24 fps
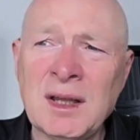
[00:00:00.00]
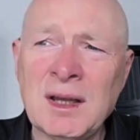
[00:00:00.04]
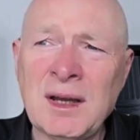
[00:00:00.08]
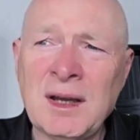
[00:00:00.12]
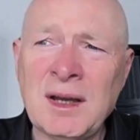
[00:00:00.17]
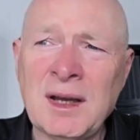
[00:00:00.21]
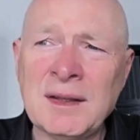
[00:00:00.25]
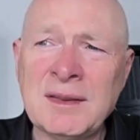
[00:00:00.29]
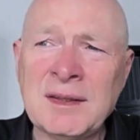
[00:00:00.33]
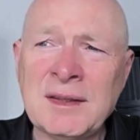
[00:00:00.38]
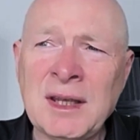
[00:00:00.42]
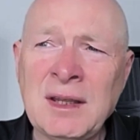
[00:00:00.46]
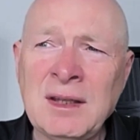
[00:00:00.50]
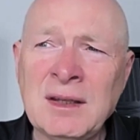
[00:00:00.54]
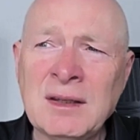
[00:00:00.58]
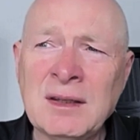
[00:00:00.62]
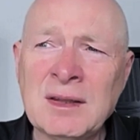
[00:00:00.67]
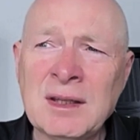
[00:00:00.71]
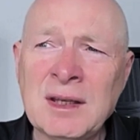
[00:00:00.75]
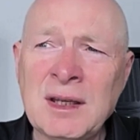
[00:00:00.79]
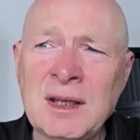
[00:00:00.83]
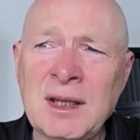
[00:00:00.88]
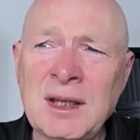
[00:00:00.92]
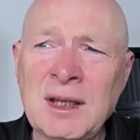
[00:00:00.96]
I
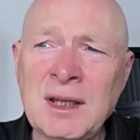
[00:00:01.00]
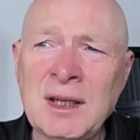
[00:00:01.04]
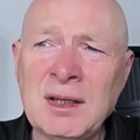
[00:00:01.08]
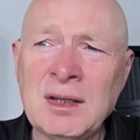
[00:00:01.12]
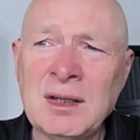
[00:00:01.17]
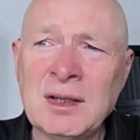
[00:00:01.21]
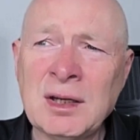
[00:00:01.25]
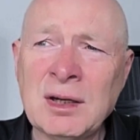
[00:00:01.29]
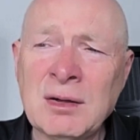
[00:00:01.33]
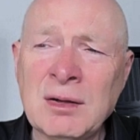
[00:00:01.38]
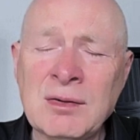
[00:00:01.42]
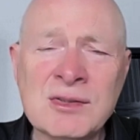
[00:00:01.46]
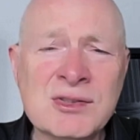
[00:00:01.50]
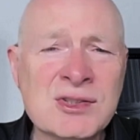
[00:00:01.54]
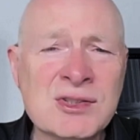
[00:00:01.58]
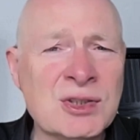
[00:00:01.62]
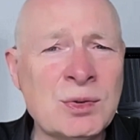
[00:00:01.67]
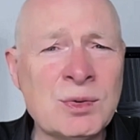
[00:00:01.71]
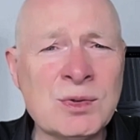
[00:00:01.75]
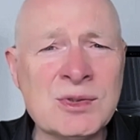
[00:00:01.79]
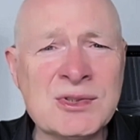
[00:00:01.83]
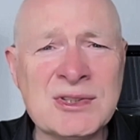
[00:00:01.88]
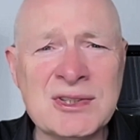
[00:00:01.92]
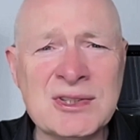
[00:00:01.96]
think the current
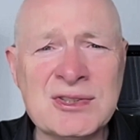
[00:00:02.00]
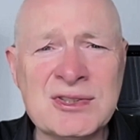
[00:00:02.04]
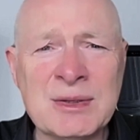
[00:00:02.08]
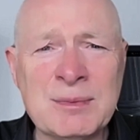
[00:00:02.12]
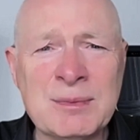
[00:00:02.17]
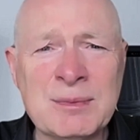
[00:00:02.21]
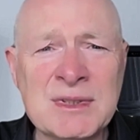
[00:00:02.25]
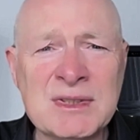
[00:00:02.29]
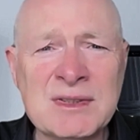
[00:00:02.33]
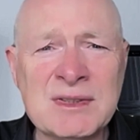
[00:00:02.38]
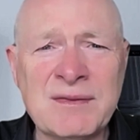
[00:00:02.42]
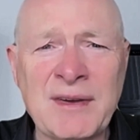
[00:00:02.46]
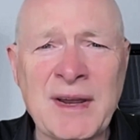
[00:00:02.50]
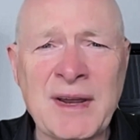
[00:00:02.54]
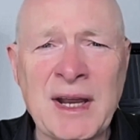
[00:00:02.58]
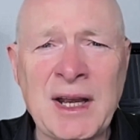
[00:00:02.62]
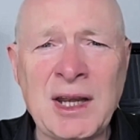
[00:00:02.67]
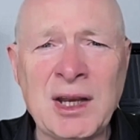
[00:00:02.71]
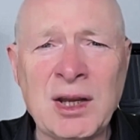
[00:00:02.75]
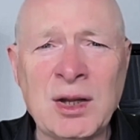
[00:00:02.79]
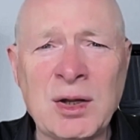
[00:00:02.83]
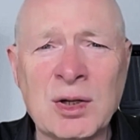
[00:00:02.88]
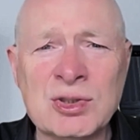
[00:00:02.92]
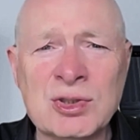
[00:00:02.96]
school system is
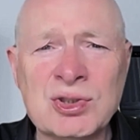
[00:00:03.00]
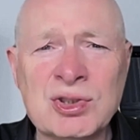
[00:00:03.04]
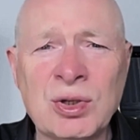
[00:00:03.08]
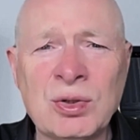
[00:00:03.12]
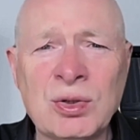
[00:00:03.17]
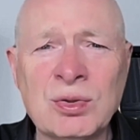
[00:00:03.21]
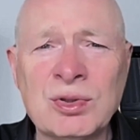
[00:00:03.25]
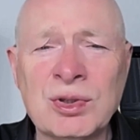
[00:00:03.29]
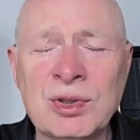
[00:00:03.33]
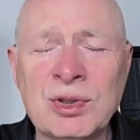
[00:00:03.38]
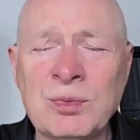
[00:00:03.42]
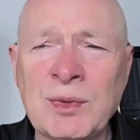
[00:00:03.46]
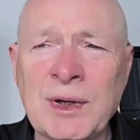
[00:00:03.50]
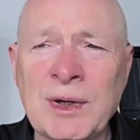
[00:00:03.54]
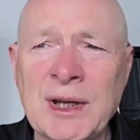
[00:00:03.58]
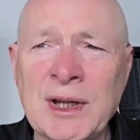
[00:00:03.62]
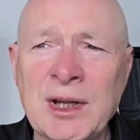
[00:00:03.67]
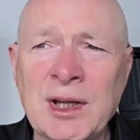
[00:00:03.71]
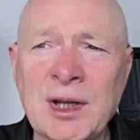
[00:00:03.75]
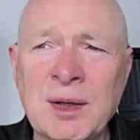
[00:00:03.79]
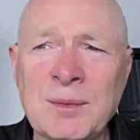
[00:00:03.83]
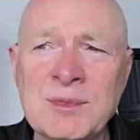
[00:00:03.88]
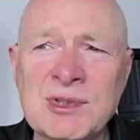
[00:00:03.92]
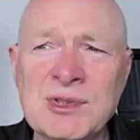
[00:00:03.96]
failing our children when
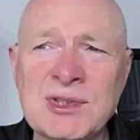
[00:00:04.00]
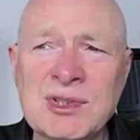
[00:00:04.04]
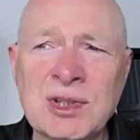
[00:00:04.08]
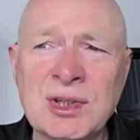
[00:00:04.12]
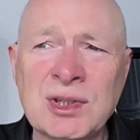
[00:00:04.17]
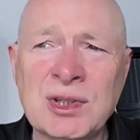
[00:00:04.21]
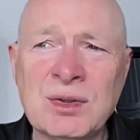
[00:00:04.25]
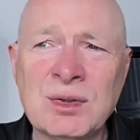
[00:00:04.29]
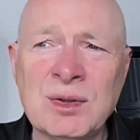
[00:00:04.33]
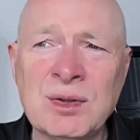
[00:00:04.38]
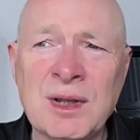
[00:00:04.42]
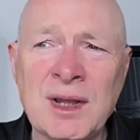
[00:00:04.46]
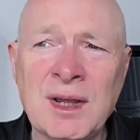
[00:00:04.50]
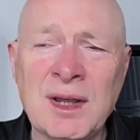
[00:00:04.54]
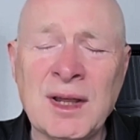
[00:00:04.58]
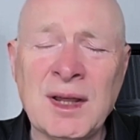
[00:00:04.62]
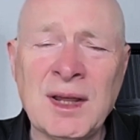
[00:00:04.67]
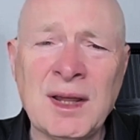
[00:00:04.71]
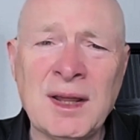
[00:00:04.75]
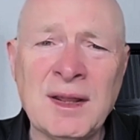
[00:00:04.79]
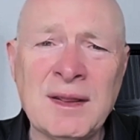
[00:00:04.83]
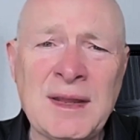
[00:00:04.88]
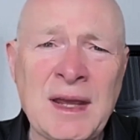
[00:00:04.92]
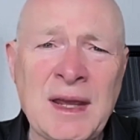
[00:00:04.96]
it comes to
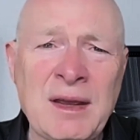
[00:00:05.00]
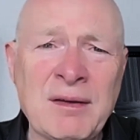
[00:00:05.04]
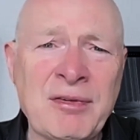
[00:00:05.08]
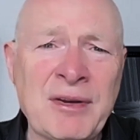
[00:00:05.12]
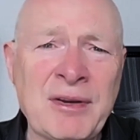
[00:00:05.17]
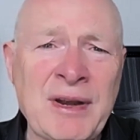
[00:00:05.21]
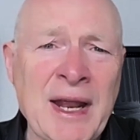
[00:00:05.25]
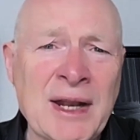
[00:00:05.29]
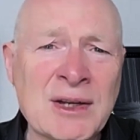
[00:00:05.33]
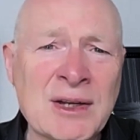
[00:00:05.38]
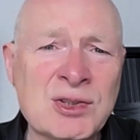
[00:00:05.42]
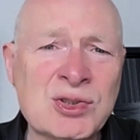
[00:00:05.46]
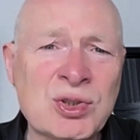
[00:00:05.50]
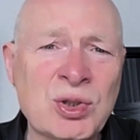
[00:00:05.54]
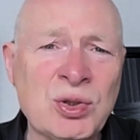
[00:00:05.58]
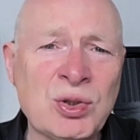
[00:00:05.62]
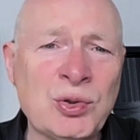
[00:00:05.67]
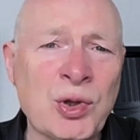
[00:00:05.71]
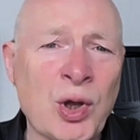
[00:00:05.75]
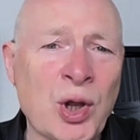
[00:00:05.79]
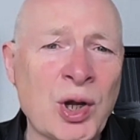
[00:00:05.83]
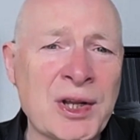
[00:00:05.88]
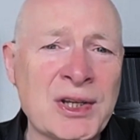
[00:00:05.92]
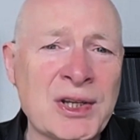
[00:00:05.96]
their
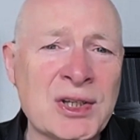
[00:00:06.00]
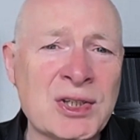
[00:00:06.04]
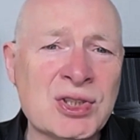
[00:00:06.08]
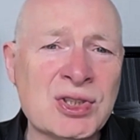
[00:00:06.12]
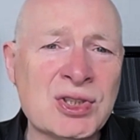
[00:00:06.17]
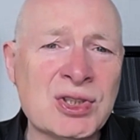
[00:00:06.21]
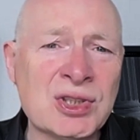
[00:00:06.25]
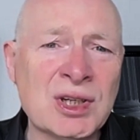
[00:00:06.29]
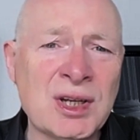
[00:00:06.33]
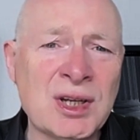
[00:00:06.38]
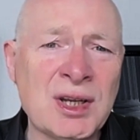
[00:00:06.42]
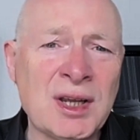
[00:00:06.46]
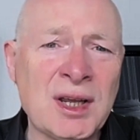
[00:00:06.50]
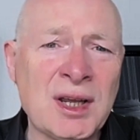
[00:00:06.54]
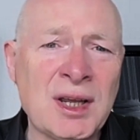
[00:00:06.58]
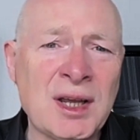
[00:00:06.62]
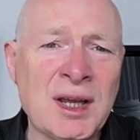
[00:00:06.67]
financial knowledge.